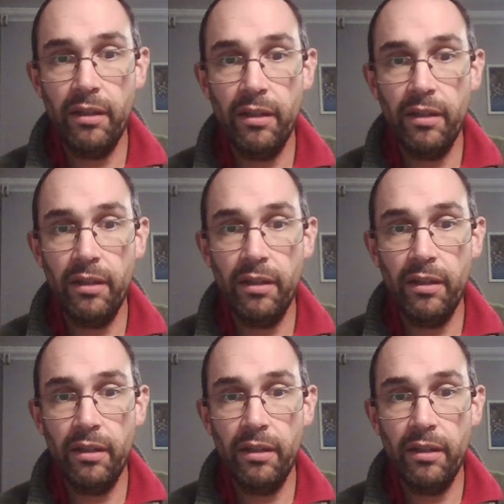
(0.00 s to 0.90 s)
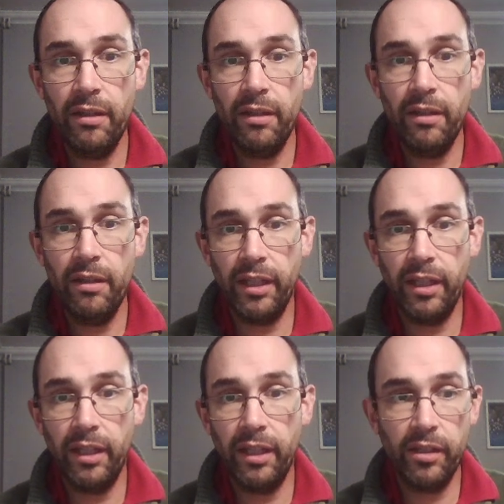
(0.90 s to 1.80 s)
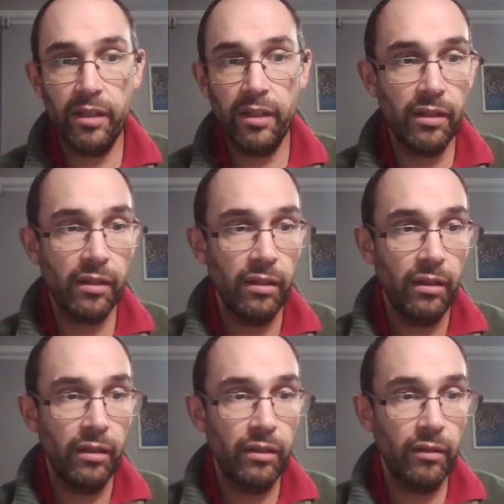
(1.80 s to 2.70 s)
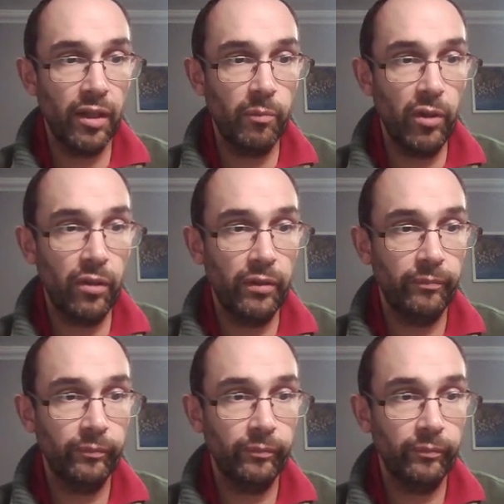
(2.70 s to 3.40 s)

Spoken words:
4, 5, 6. 2 dice block.